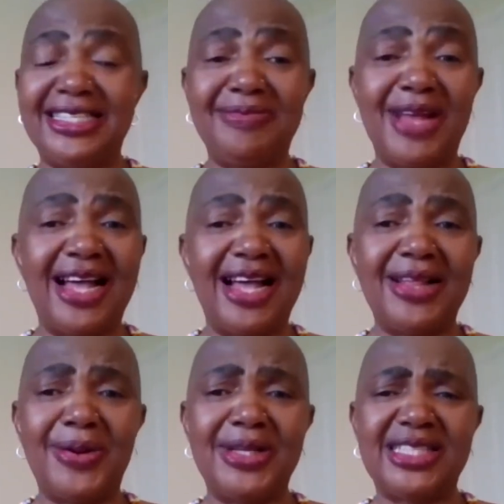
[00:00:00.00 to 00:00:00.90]
The other
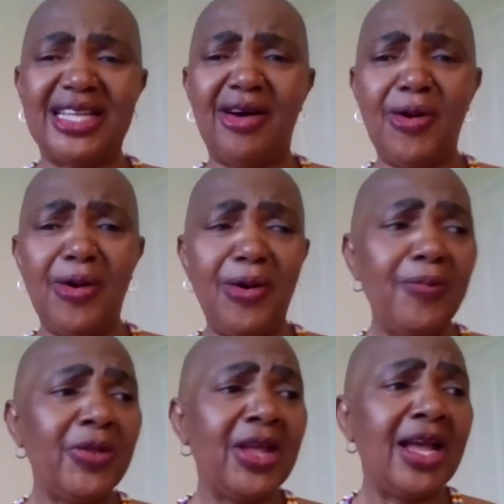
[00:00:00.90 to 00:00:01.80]
one said, oh,
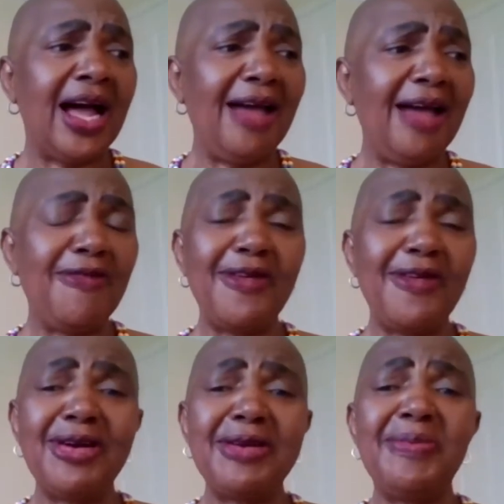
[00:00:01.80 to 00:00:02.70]
I
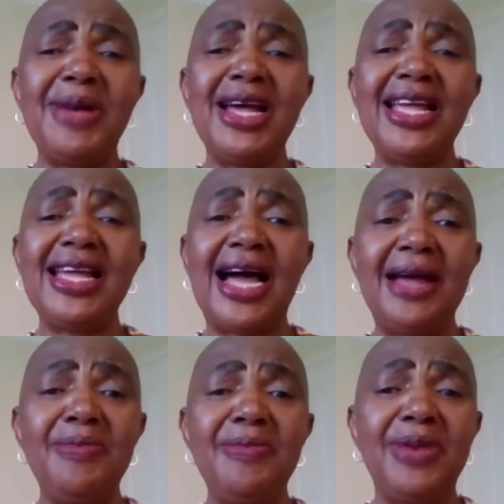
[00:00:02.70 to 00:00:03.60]
forgot my high
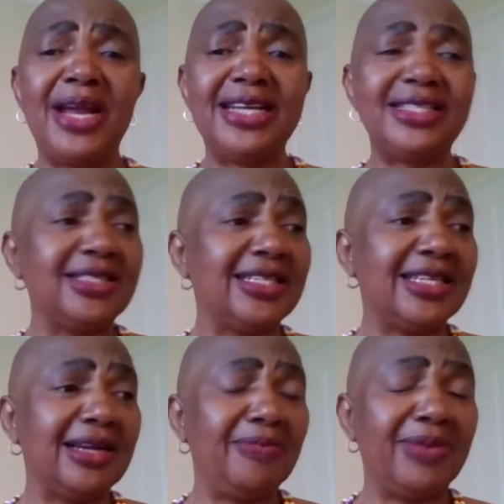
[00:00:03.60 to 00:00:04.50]
blood
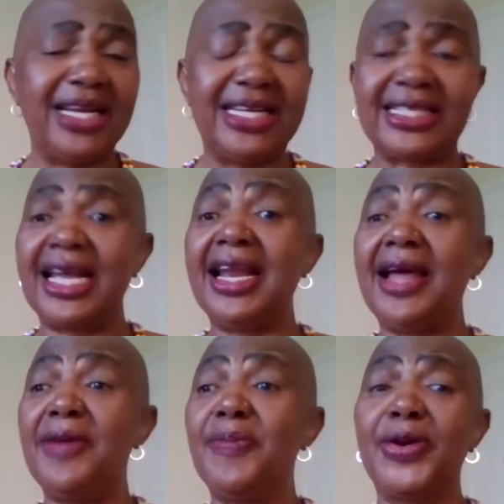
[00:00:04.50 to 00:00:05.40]
tablets. Can I
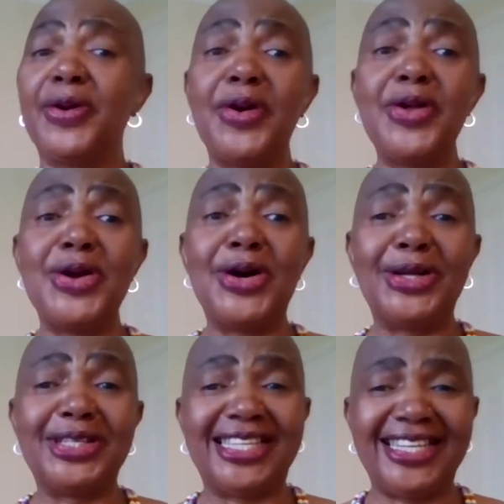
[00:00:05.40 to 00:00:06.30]
borrow yours?